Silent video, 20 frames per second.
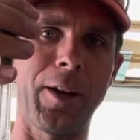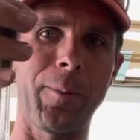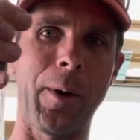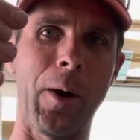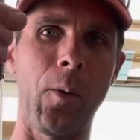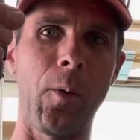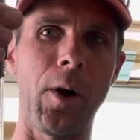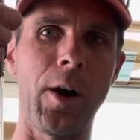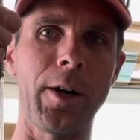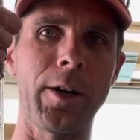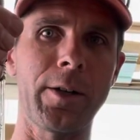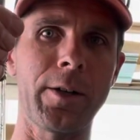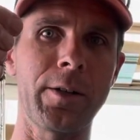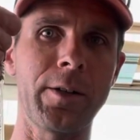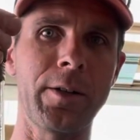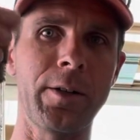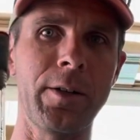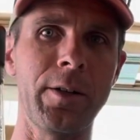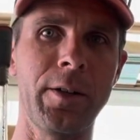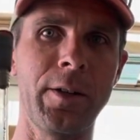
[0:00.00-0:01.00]
my
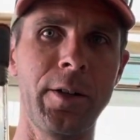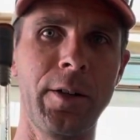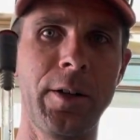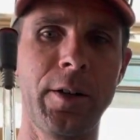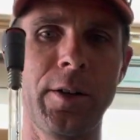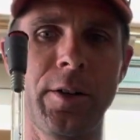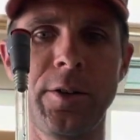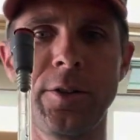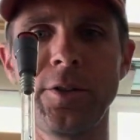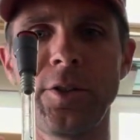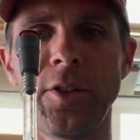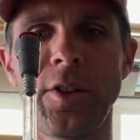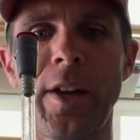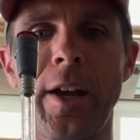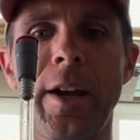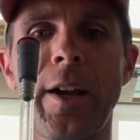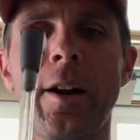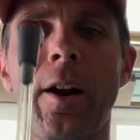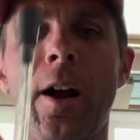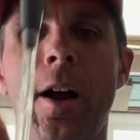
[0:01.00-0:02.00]
water, just
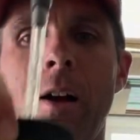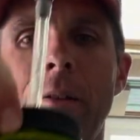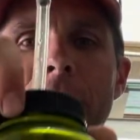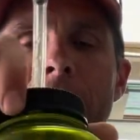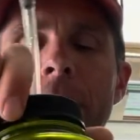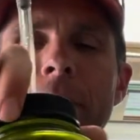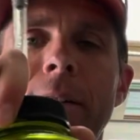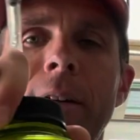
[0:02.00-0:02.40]
take it off,